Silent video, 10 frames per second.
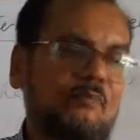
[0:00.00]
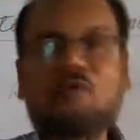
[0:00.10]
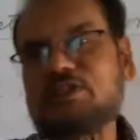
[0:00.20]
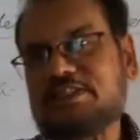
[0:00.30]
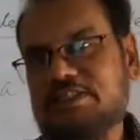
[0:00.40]

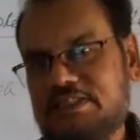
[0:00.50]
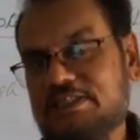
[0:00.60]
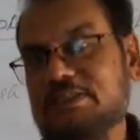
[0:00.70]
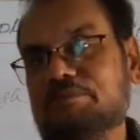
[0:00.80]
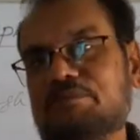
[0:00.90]

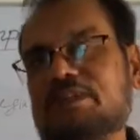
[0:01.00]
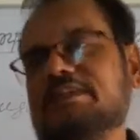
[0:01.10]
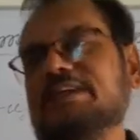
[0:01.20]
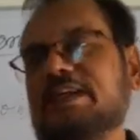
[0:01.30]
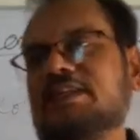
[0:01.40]
positive, the
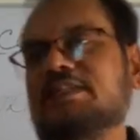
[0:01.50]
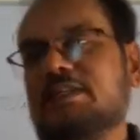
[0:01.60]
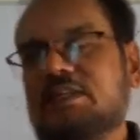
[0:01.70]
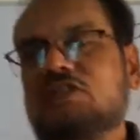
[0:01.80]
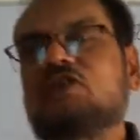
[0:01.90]
second
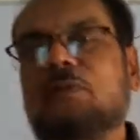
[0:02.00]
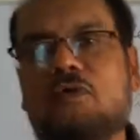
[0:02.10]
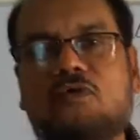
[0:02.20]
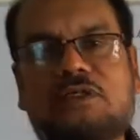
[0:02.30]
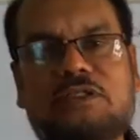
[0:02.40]
sentence, of
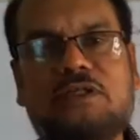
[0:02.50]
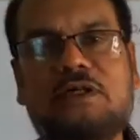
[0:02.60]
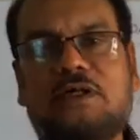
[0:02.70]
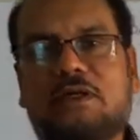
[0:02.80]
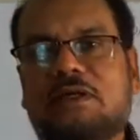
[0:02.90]
course,
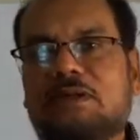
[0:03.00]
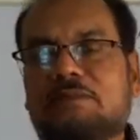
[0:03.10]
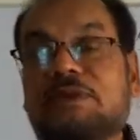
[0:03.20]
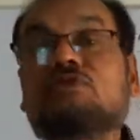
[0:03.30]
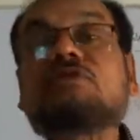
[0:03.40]

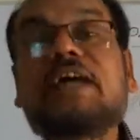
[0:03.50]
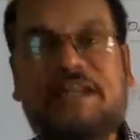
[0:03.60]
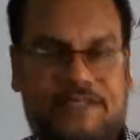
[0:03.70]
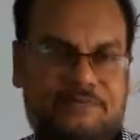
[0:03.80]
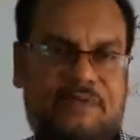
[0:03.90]
future
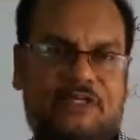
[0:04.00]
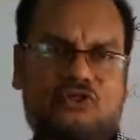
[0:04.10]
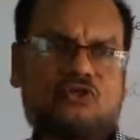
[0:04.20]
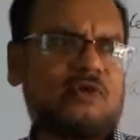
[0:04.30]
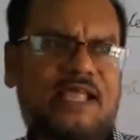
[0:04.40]
indefinite.
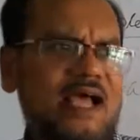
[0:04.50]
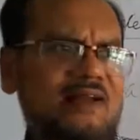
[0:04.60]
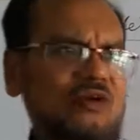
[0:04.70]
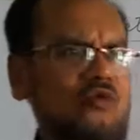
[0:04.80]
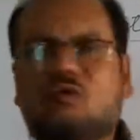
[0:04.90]
So here
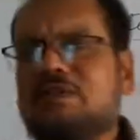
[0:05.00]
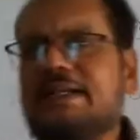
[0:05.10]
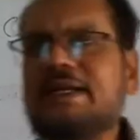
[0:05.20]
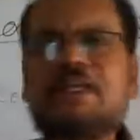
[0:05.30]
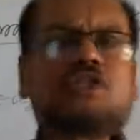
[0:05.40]
no
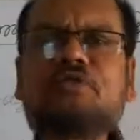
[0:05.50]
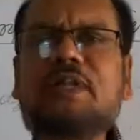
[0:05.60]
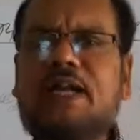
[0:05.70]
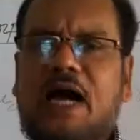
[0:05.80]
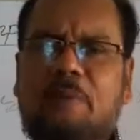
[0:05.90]
sentence
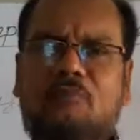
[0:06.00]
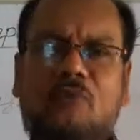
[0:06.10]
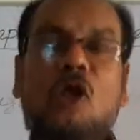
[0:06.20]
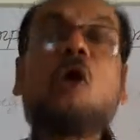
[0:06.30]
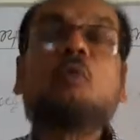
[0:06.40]
will come.
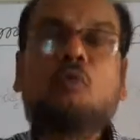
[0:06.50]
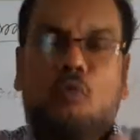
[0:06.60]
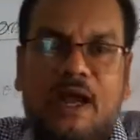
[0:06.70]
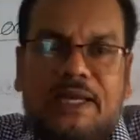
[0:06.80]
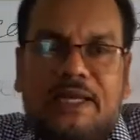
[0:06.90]

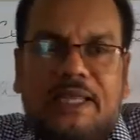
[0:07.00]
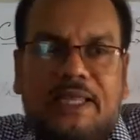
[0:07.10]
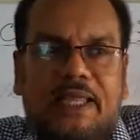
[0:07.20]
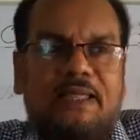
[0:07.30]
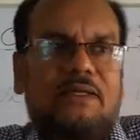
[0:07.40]

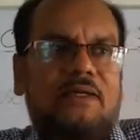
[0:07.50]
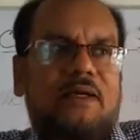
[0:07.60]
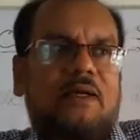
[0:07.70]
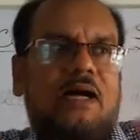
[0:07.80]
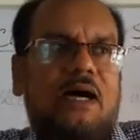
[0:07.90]
Only
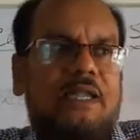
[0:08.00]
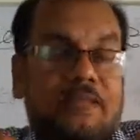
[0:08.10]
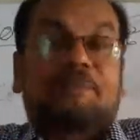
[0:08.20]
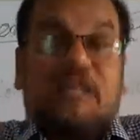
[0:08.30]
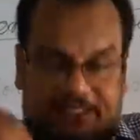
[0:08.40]

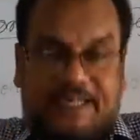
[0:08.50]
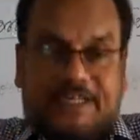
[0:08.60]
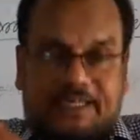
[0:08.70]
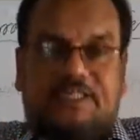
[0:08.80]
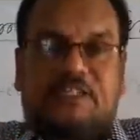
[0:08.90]
if the
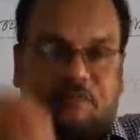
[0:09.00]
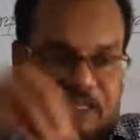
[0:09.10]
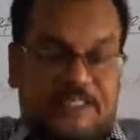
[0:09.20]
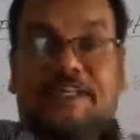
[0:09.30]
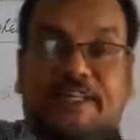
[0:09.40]
sentence is
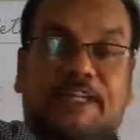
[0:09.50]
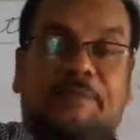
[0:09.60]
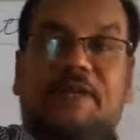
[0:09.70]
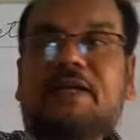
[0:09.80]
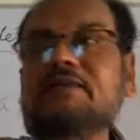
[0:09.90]
present
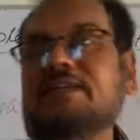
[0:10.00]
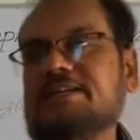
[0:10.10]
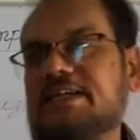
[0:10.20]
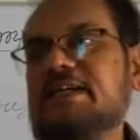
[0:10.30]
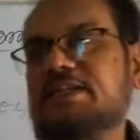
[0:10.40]
indefinite, the
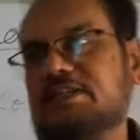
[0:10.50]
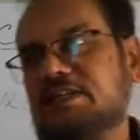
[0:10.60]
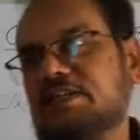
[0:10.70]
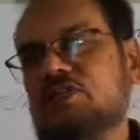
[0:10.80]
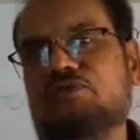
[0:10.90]
second
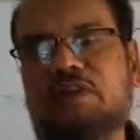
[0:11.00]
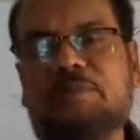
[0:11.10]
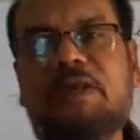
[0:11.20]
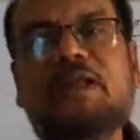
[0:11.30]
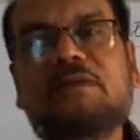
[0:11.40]
sentence will
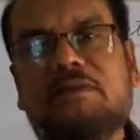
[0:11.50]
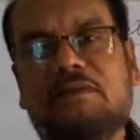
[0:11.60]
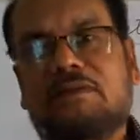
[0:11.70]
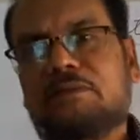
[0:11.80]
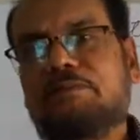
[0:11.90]
be
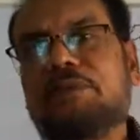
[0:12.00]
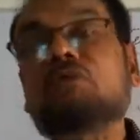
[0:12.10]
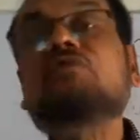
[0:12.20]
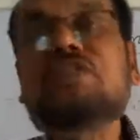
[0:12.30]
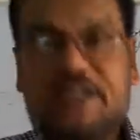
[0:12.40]

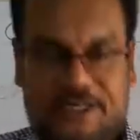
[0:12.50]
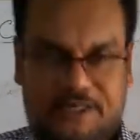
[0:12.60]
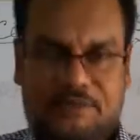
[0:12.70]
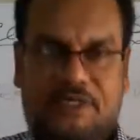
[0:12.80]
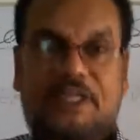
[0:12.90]
future
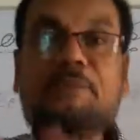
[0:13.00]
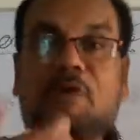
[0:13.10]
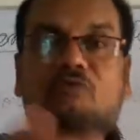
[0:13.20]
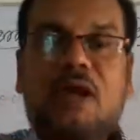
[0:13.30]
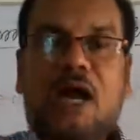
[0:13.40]
indefinite. If
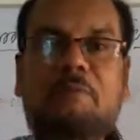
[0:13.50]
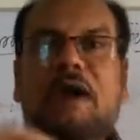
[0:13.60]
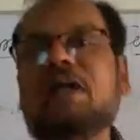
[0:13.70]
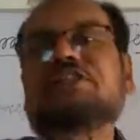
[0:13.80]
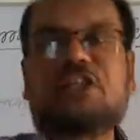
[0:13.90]
you
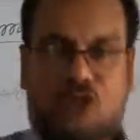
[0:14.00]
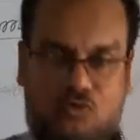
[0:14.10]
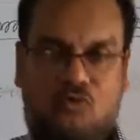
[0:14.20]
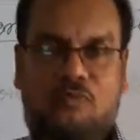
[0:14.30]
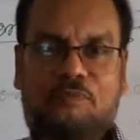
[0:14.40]
come, I shall go.